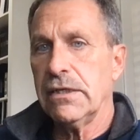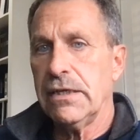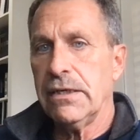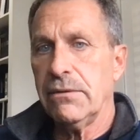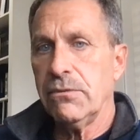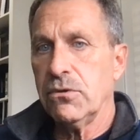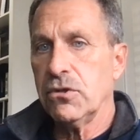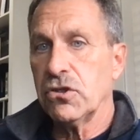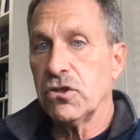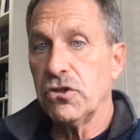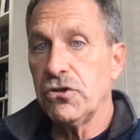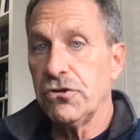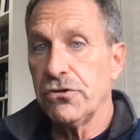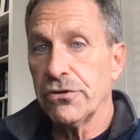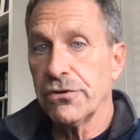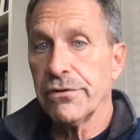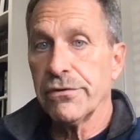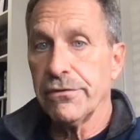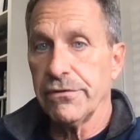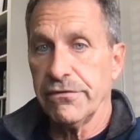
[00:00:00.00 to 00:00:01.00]
on with the
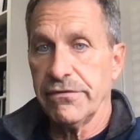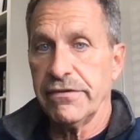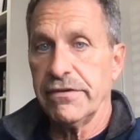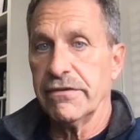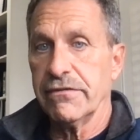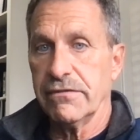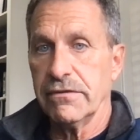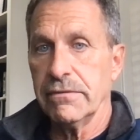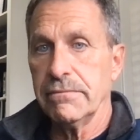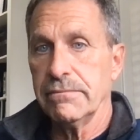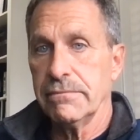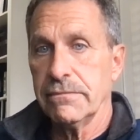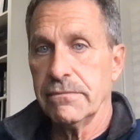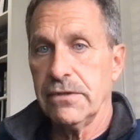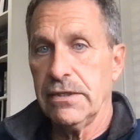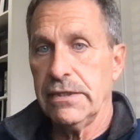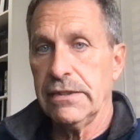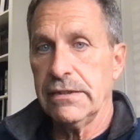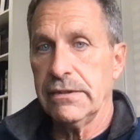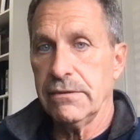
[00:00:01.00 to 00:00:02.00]
neural system,
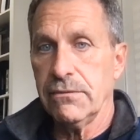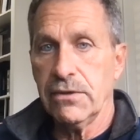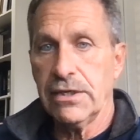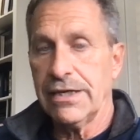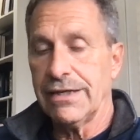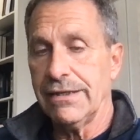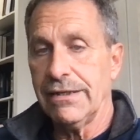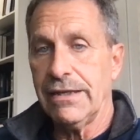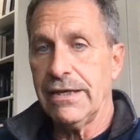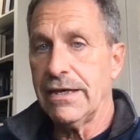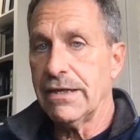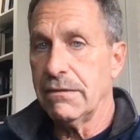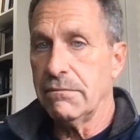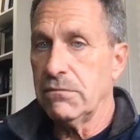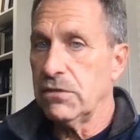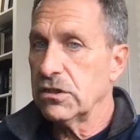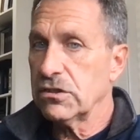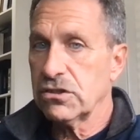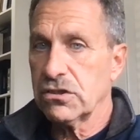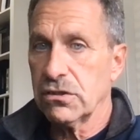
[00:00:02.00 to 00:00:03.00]
right? We got a lot of
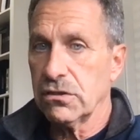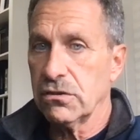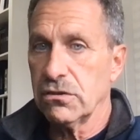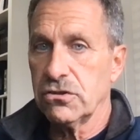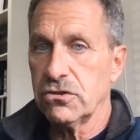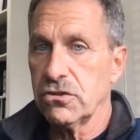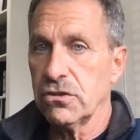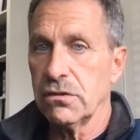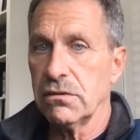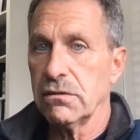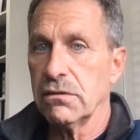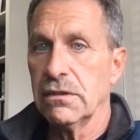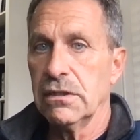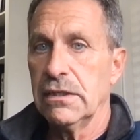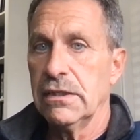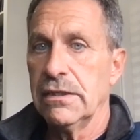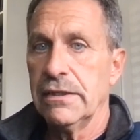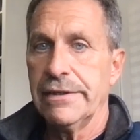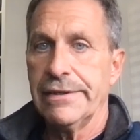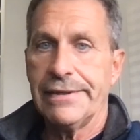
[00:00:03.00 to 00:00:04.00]
musculature,
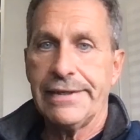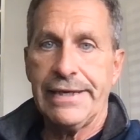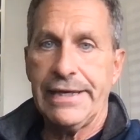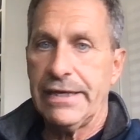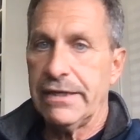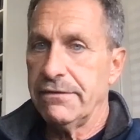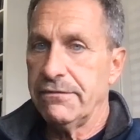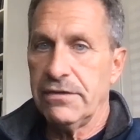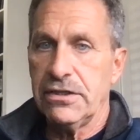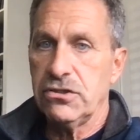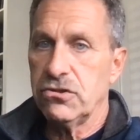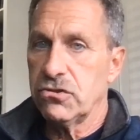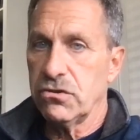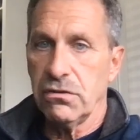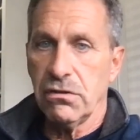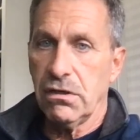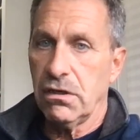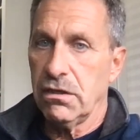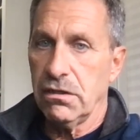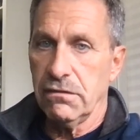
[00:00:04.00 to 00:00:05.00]
can't have
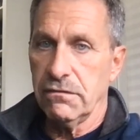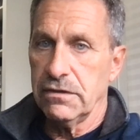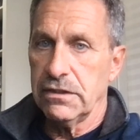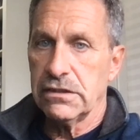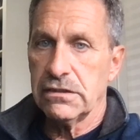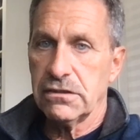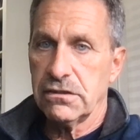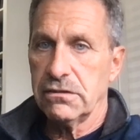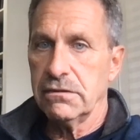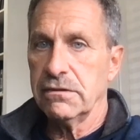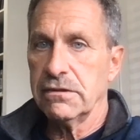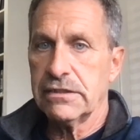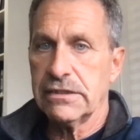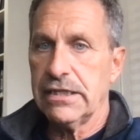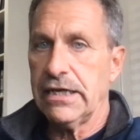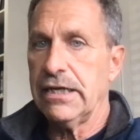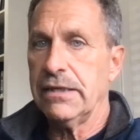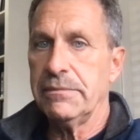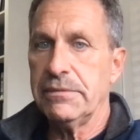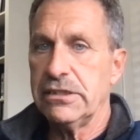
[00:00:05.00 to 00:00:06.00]
injured all of it, so it's
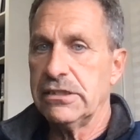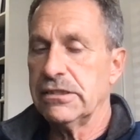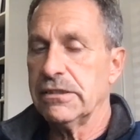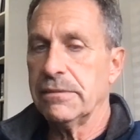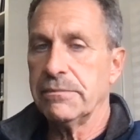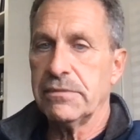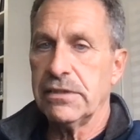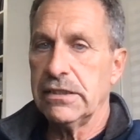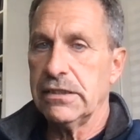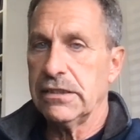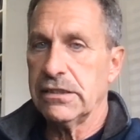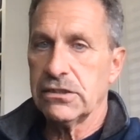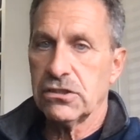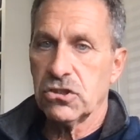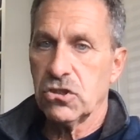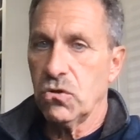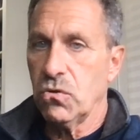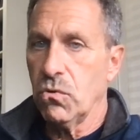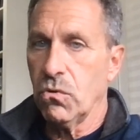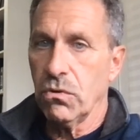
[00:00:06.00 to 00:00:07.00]
got to be something that's
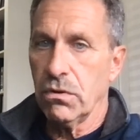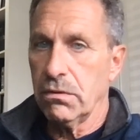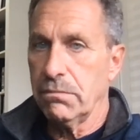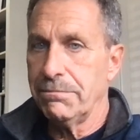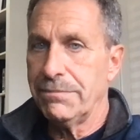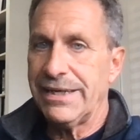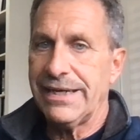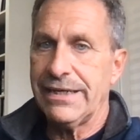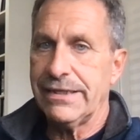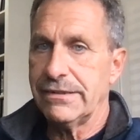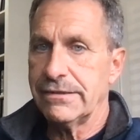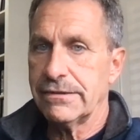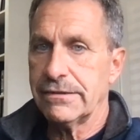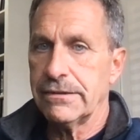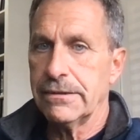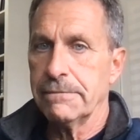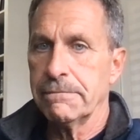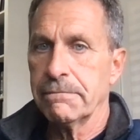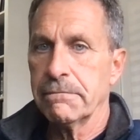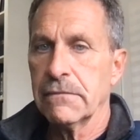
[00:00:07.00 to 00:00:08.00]
core
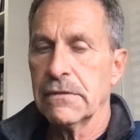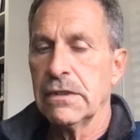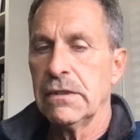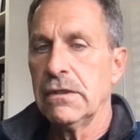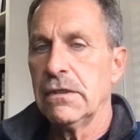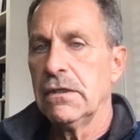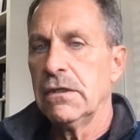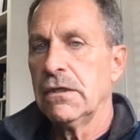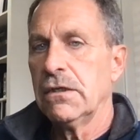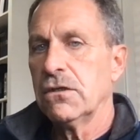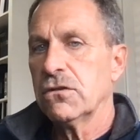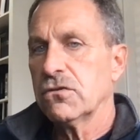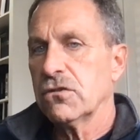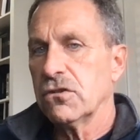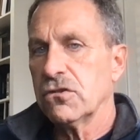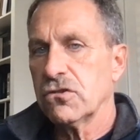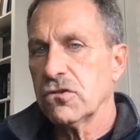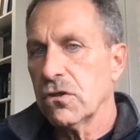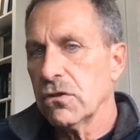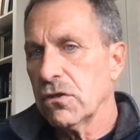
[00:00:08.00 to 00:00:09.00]
based. So
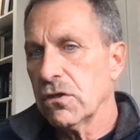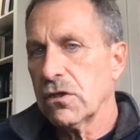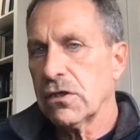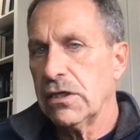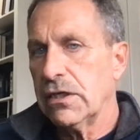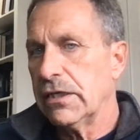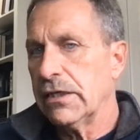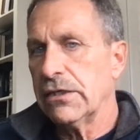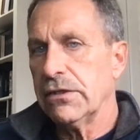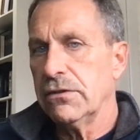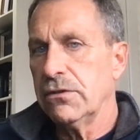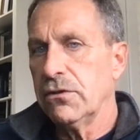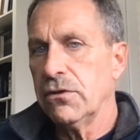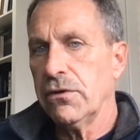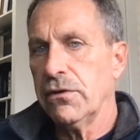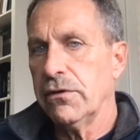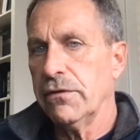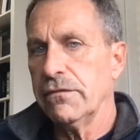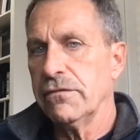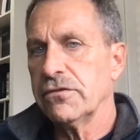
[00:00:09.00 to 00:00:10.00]
I started looking at
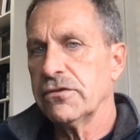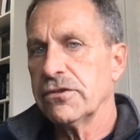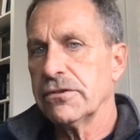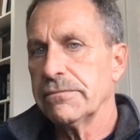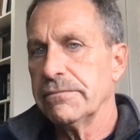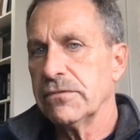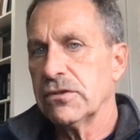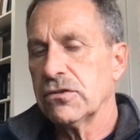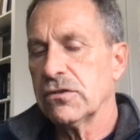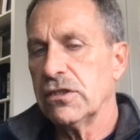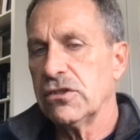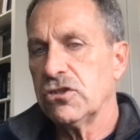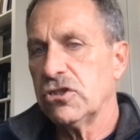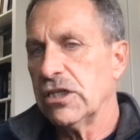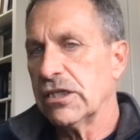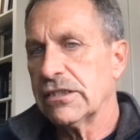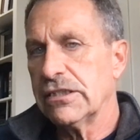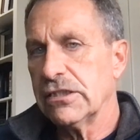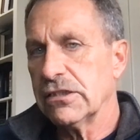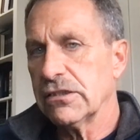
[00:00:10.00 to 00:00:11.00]
nerves, and so I
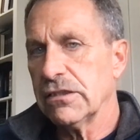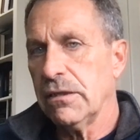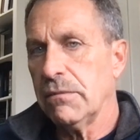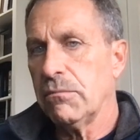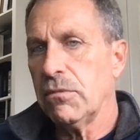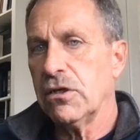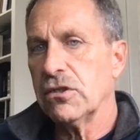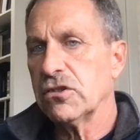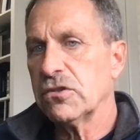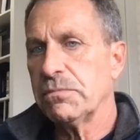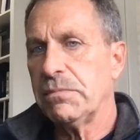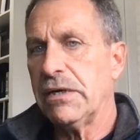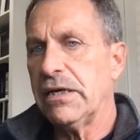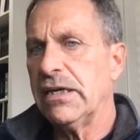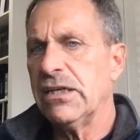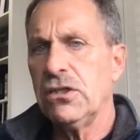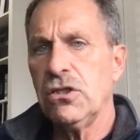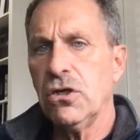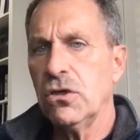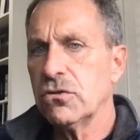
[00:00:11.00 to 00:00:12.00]
checked his lumbar
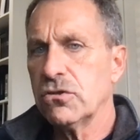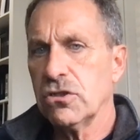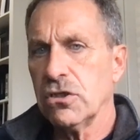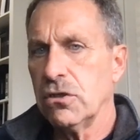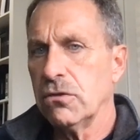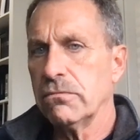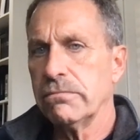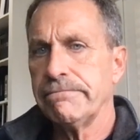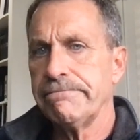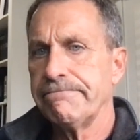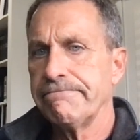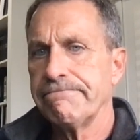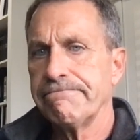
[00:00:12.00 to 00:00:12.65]
spine, no tone,